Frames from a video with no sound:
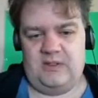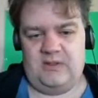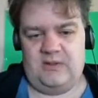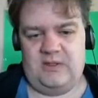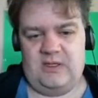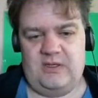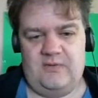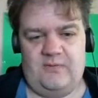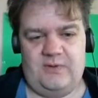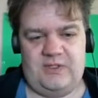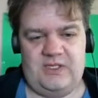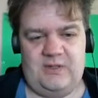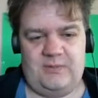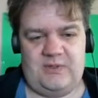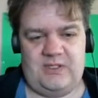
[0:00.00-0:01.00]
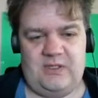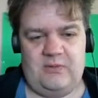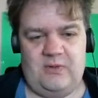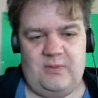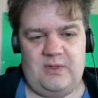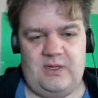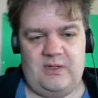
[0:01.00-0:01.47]
You hear footsteps, so
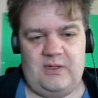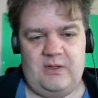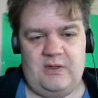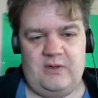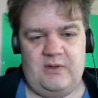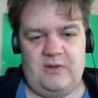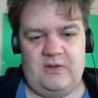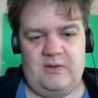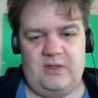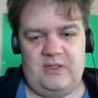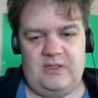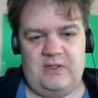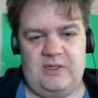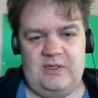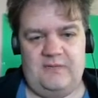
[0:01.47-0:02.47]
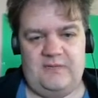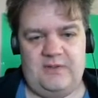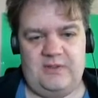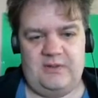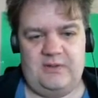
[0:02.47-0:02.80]
we better go into the lift.